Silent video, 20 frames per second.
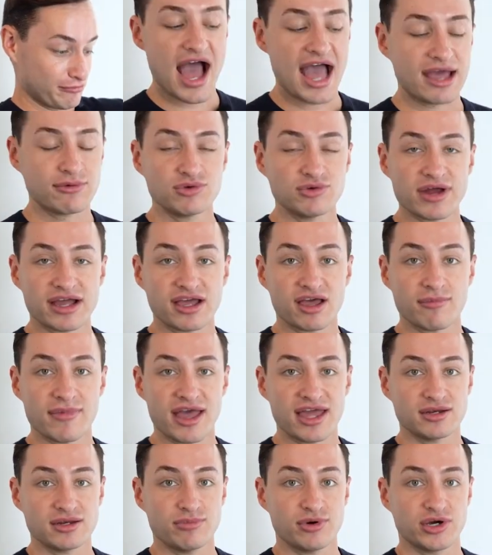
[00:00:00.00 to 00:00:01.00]
I would
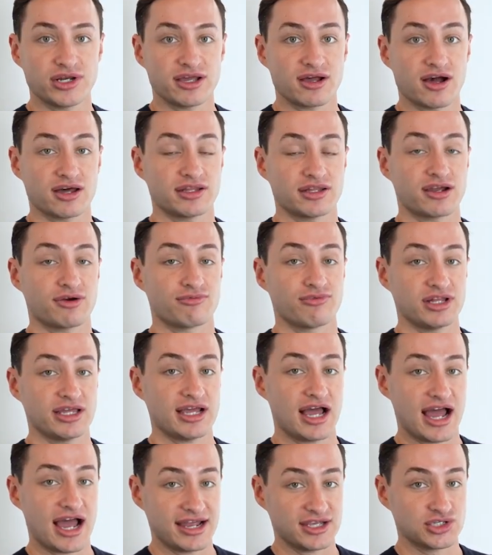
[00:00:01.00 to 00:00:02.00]
recommend putting on like a
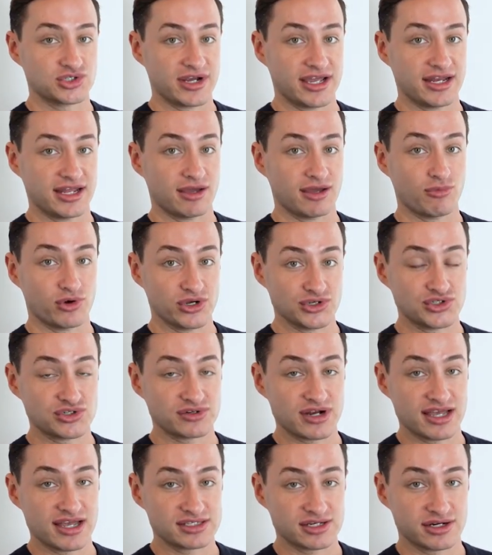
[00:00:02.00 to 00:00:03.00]
really hydrating
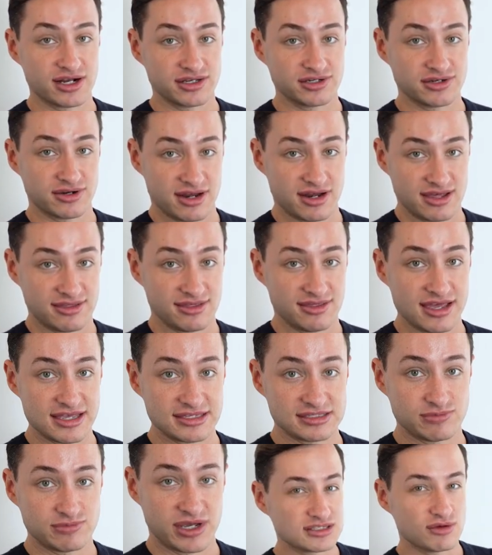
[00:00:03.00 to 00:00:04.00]
moisturizer underneath this.